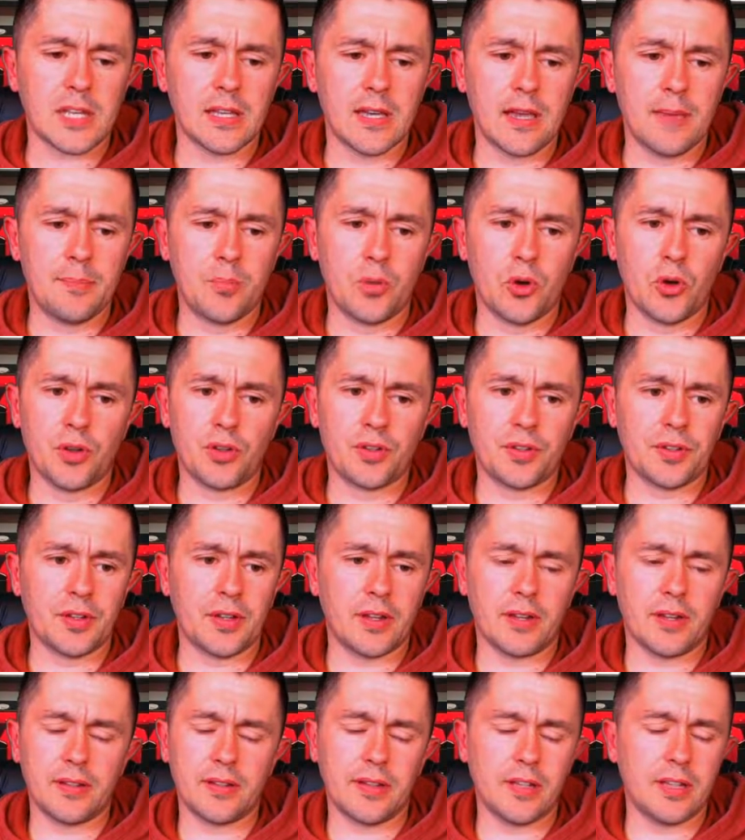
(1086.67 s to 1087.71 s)
But
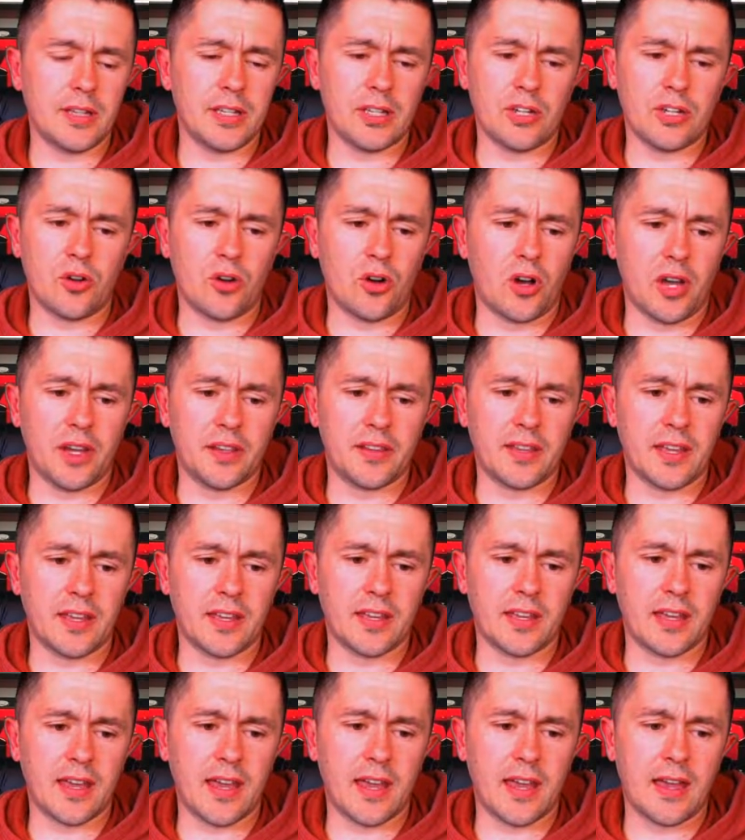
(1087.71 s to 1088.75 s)
I
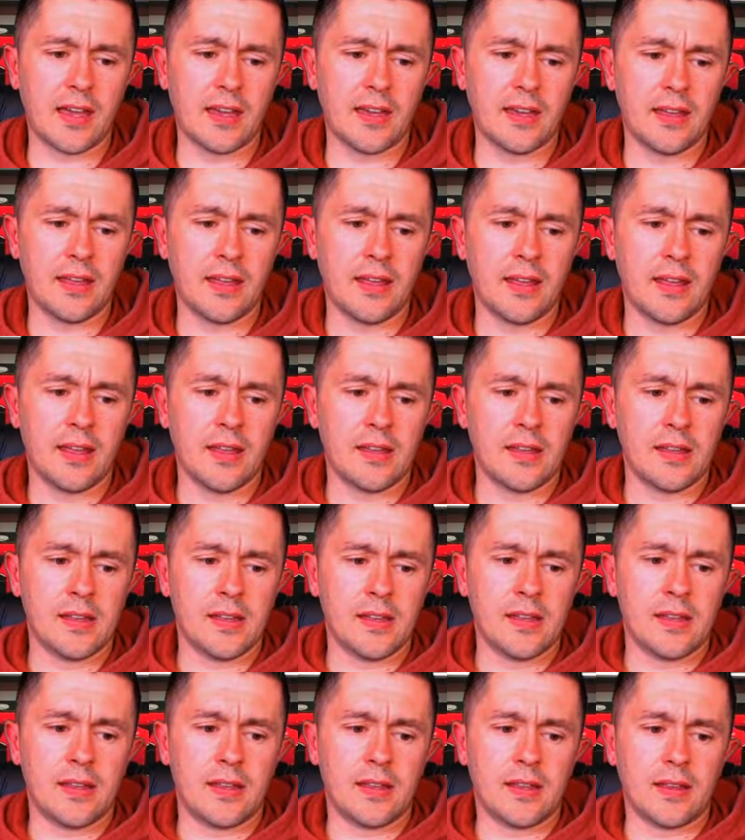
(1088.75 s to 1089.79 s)
think
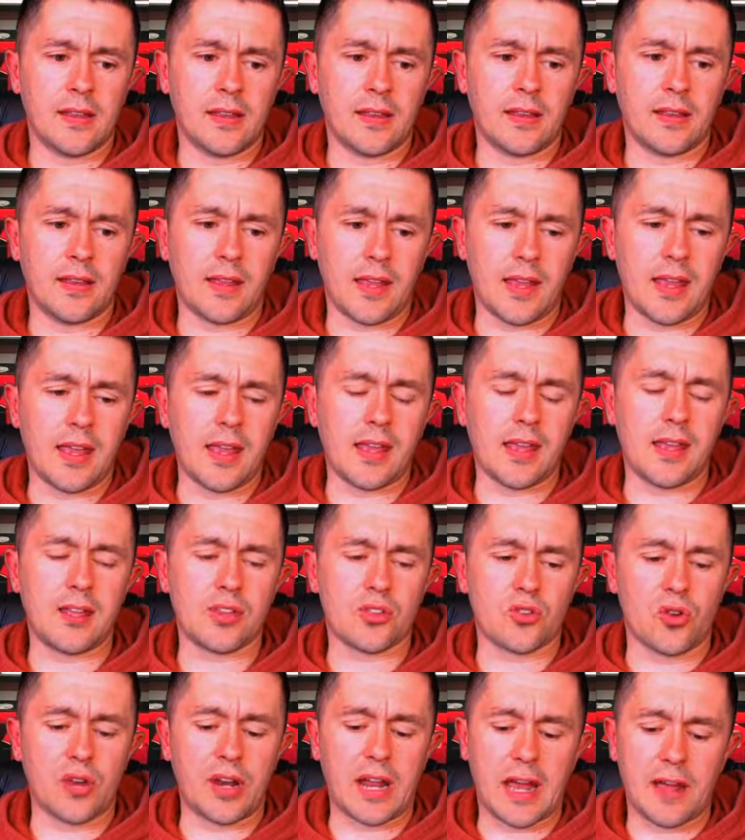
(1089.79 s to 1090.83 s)
he's
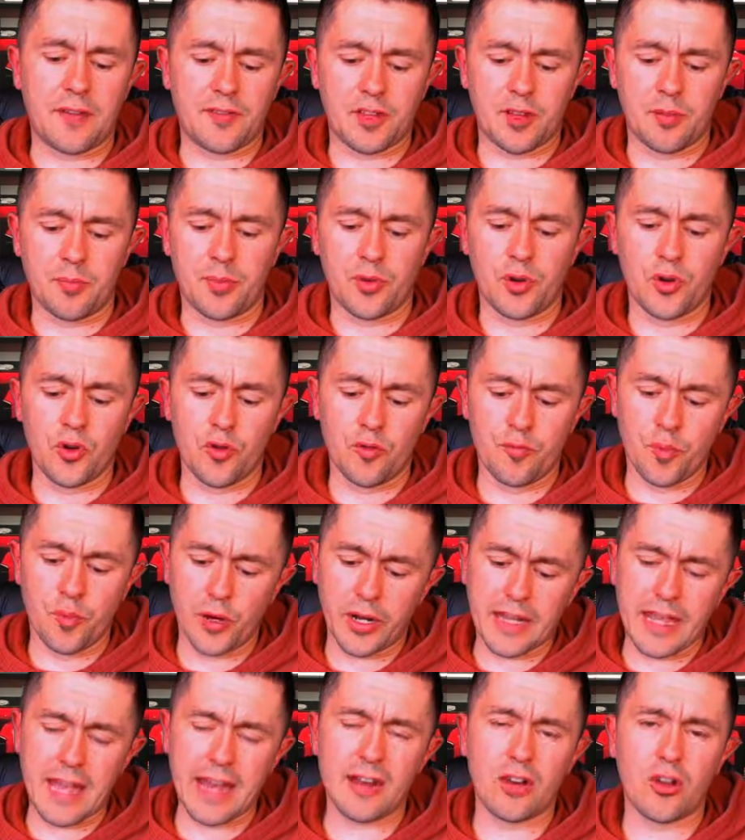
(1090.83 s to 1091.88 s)
going to have to improve. But
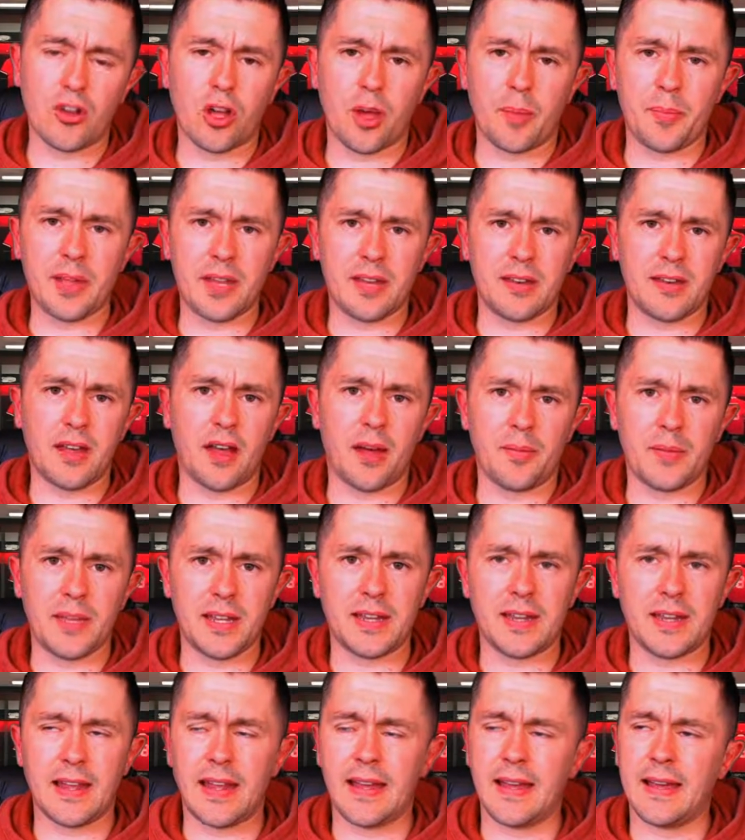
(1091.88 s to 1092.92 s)
again, look, I mean,
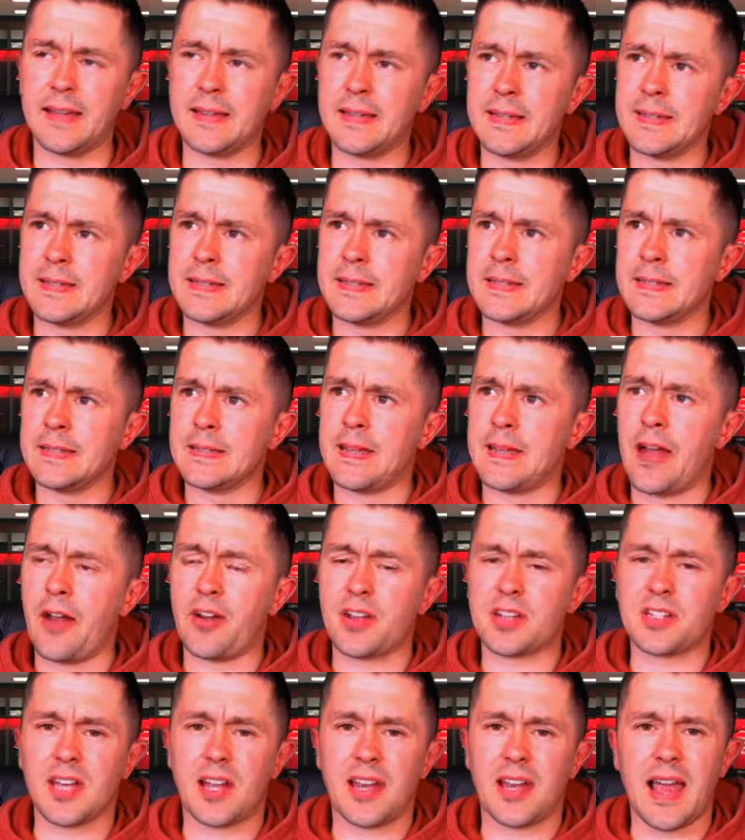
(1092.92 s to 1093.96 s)
Eric
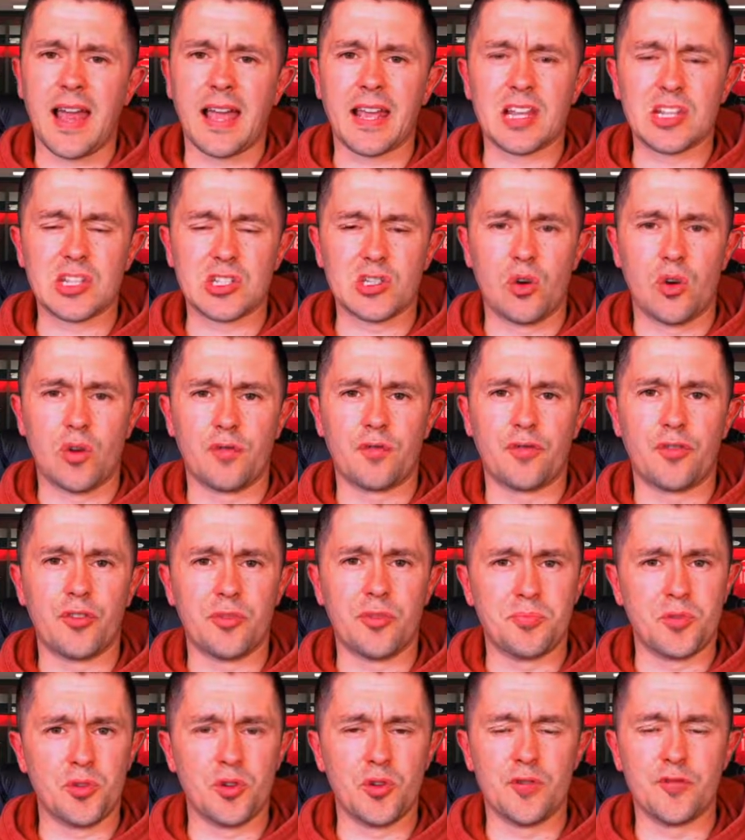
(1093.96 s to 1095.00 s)
Ten Hag is known for
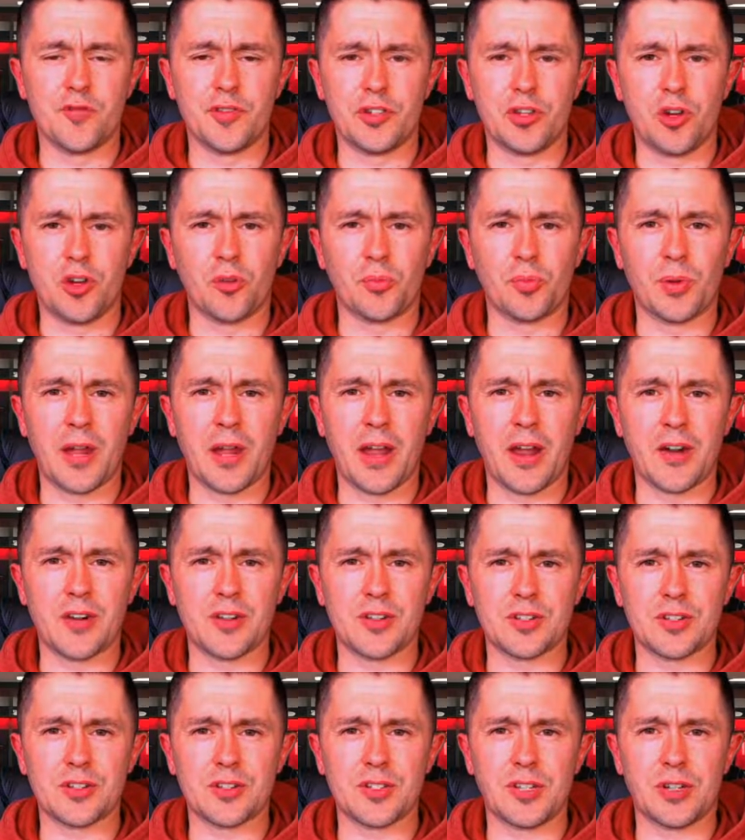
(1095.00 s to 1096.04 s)
improving young
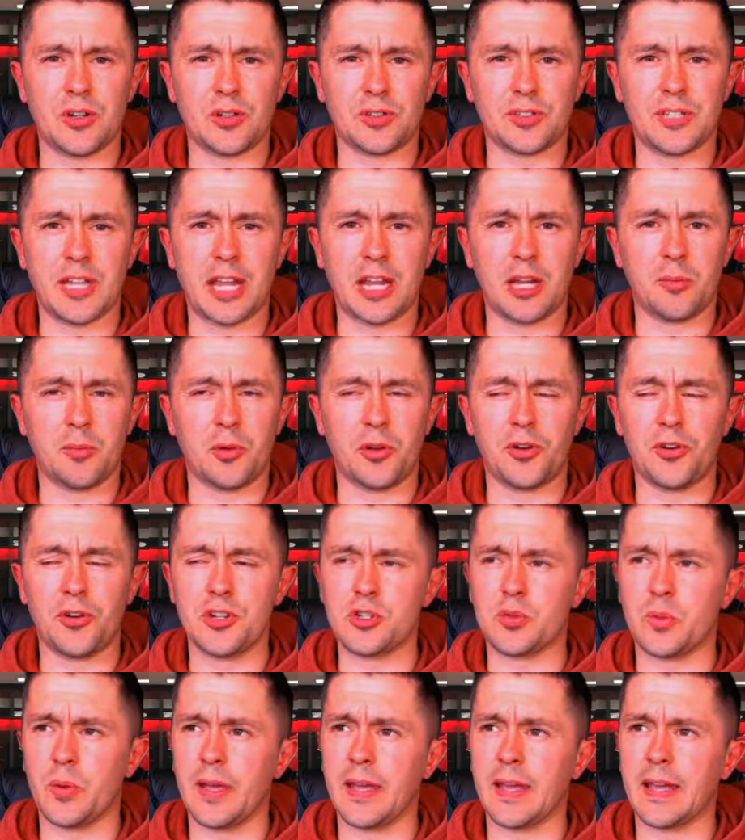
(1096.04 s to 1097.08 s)
players, taking them under
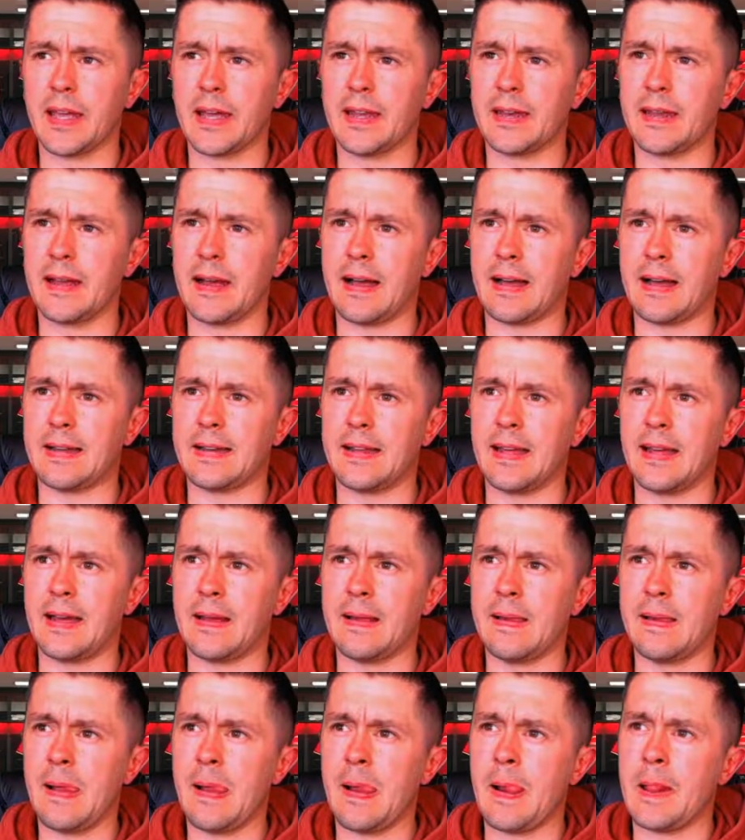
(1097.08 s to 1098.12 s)
his wing and
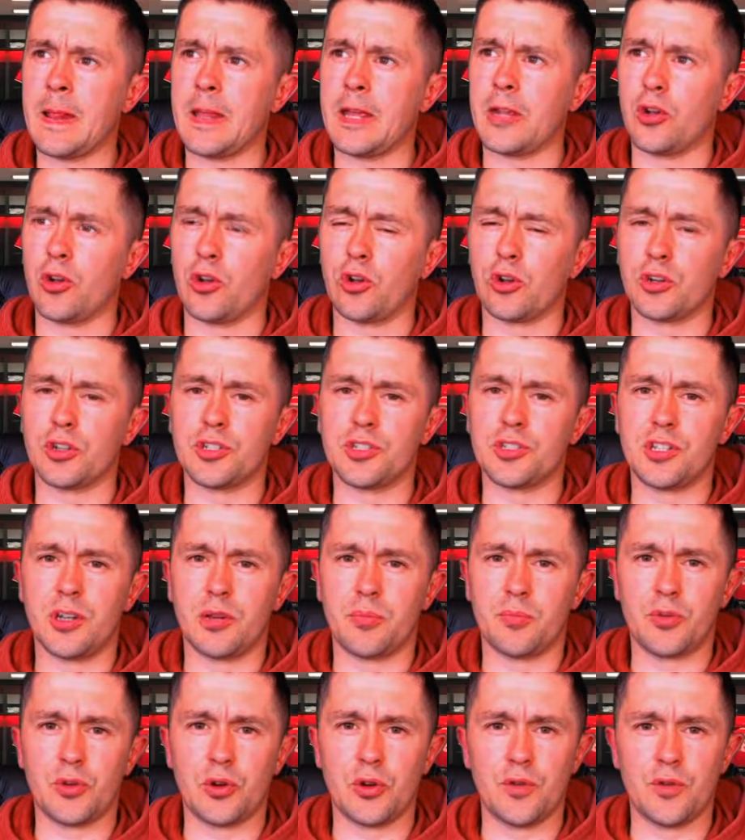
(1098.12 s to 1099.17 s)
looking to
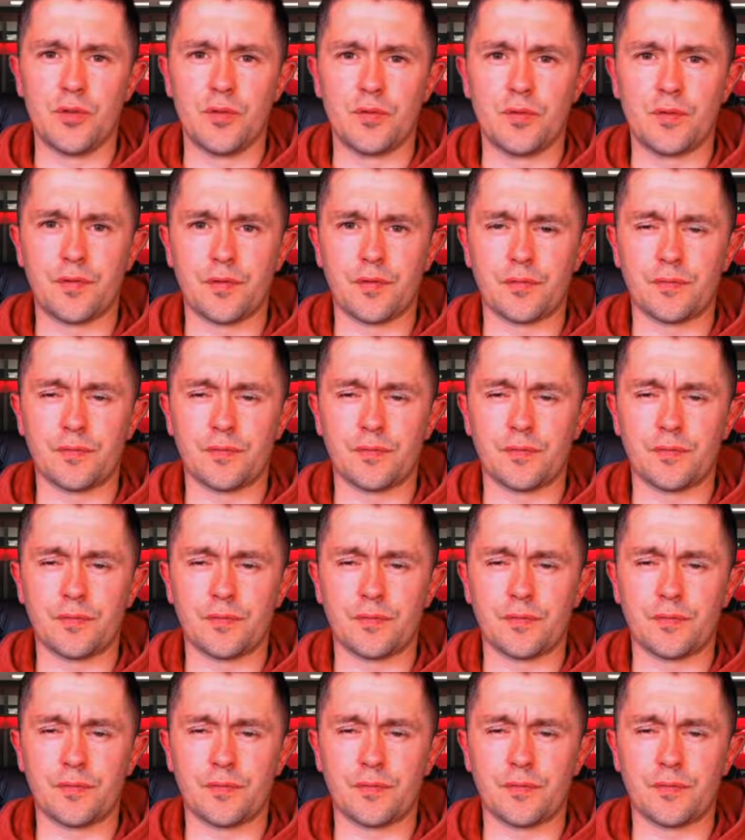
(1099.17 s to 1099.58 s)
improve,